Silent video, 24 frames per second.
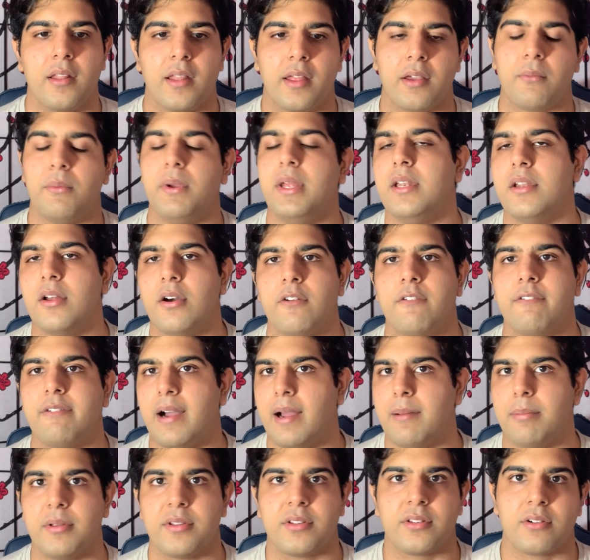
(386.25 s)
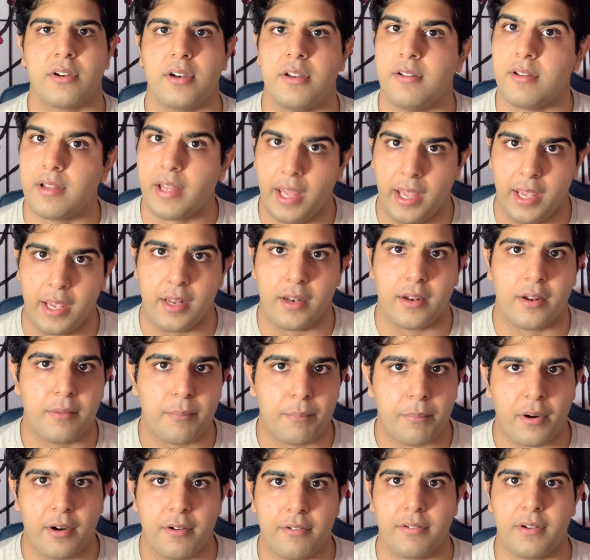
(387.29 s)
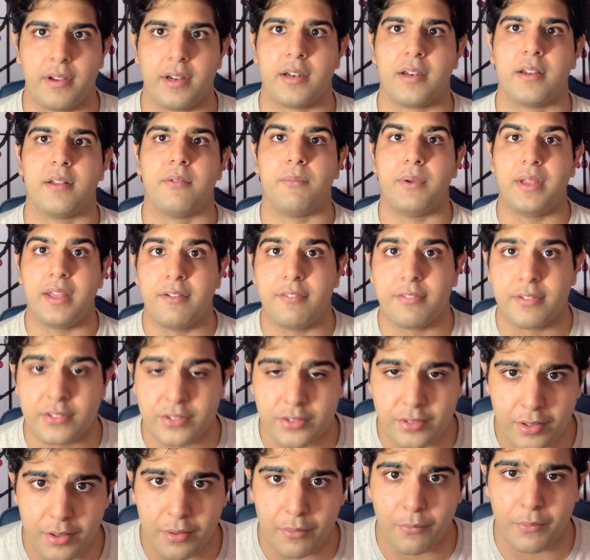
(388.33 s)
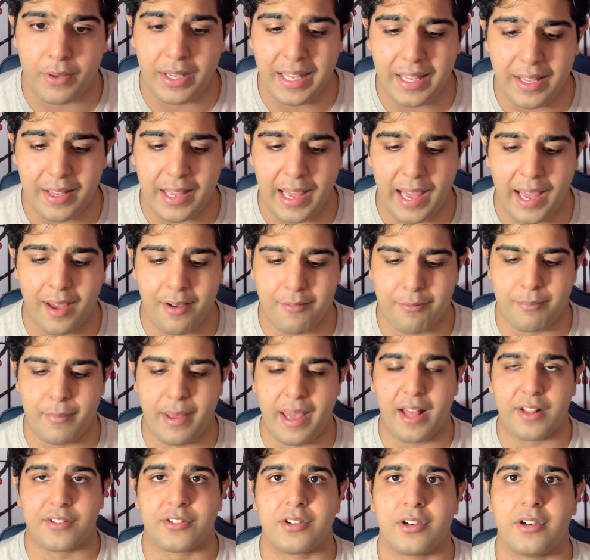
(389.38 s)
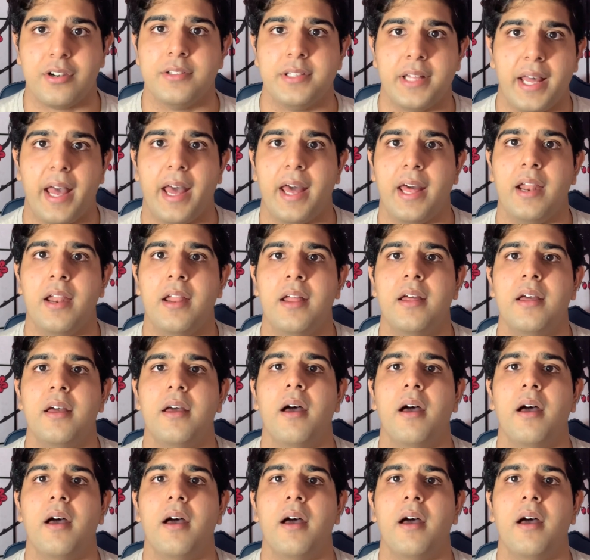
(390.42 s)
Like we know 5 plus 3, 8, perfect. We have mastered that.